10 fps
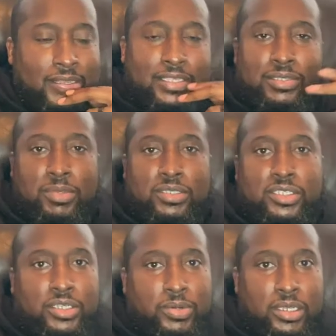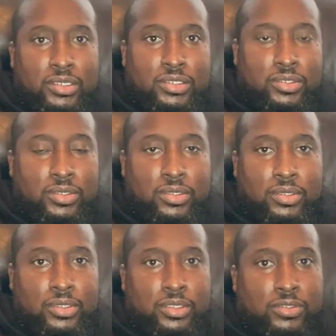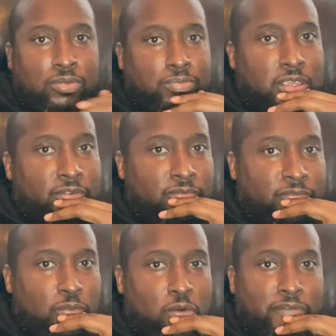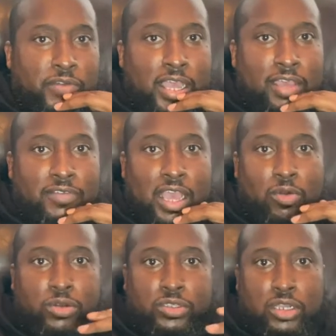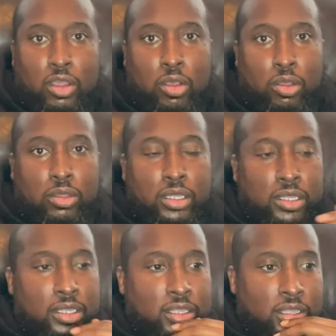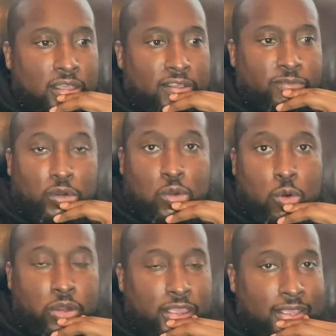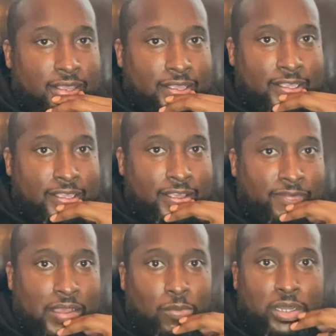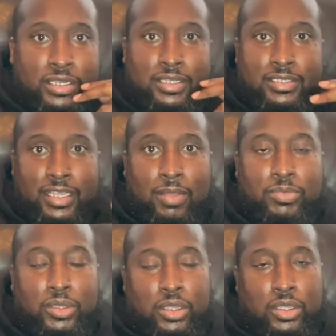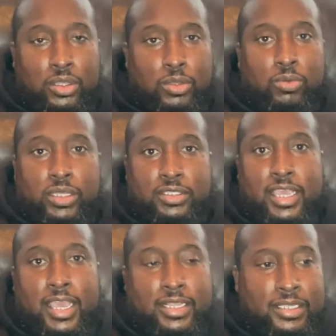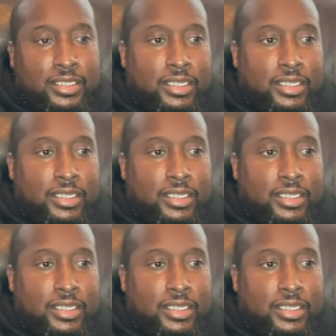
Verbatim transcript: It needs to be a series. This will be four or five hours long of recording if I went and dealt with that.